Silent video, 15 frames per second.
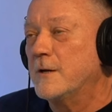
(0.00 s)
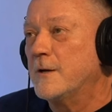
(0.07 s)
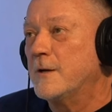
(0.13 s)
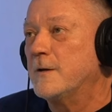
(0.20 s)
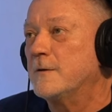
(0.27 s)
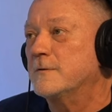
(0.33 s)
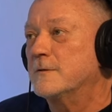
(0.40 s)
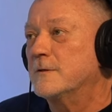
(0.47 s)

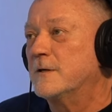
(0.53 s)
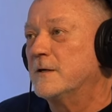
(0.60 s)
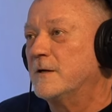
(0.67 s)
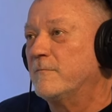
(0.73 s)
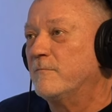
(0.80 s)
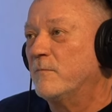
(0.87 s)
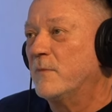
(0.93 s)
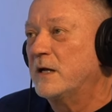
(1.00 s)
and
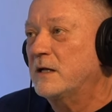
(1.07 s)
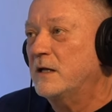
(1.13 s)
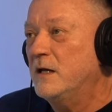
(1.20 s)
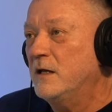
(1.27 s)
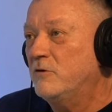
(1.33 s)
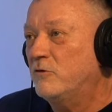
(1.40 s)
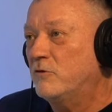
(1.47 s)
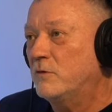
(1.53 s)
uh, my
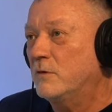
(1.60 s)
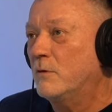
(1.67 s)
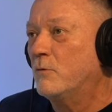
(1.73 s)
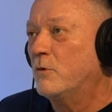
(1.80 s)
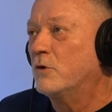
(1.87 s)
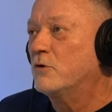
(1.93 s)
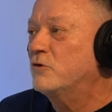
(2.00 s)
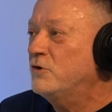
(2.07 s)
kids
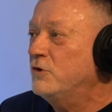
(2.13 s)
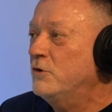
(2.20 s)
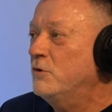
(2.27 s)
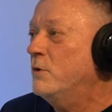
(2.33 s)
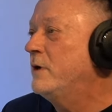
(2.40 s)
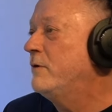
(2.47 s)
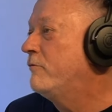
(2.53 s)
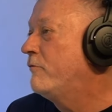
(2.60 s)
were
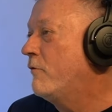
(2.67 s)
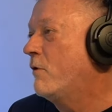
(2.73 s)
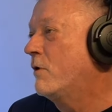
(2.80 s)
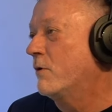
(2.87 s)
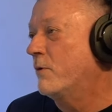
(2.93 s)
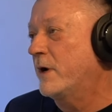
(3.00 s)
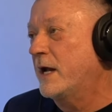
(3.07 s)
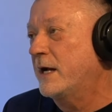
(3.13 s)
two and
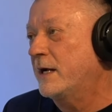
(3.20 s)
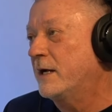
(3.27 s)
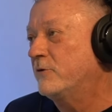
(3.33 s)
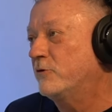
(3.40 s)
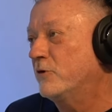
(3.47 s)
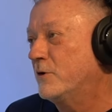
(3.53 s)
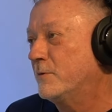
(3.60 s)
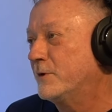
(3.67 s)
four when I
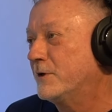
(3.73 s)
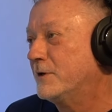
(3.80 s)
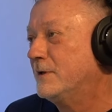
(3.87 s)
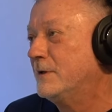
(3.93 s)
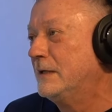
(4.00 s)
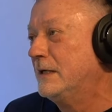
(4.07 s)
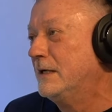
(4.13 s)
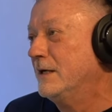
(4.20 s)
got sober.
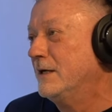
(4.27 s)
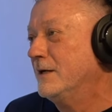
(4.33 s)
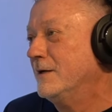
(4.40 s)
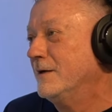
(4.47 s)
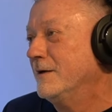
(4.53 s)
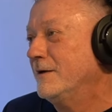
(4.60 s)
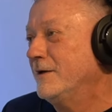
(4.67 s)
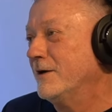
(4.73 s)
Wow.
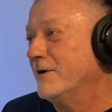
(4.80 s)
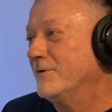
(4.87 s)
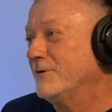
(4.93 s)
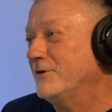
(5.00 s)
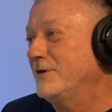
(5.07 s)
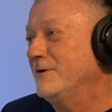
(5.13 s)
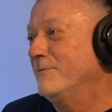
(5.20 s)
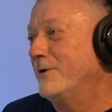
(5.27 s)
You know, right.
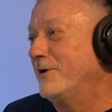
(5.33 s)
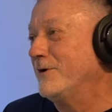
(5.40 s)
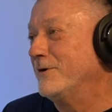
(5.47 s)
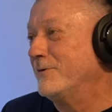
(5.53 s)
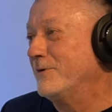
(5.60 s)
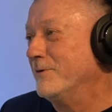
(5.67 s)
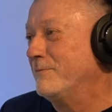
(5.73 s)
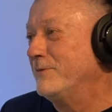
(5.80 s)
she married
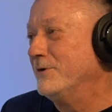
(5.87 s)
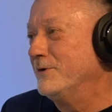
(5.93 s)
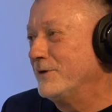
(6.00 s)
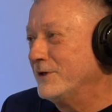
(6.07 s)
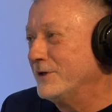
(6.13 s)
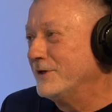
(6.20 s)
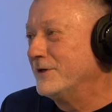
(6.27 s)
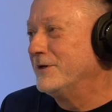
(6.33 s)
a real beauty here.